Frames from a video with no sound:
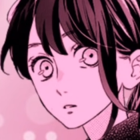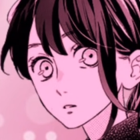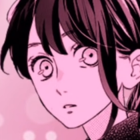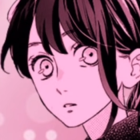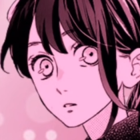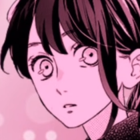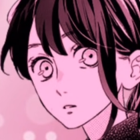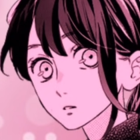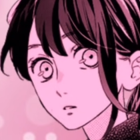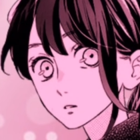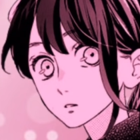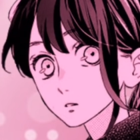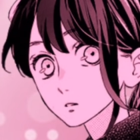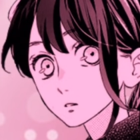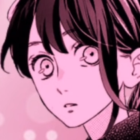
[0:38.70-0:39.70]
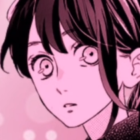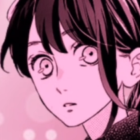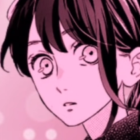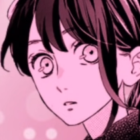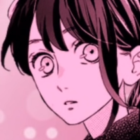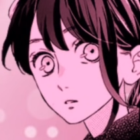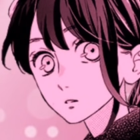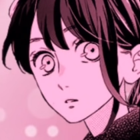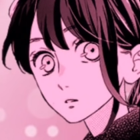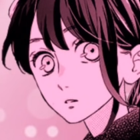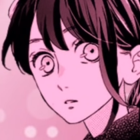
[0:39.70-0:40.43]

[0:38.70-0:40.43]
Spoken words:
Nothing is said.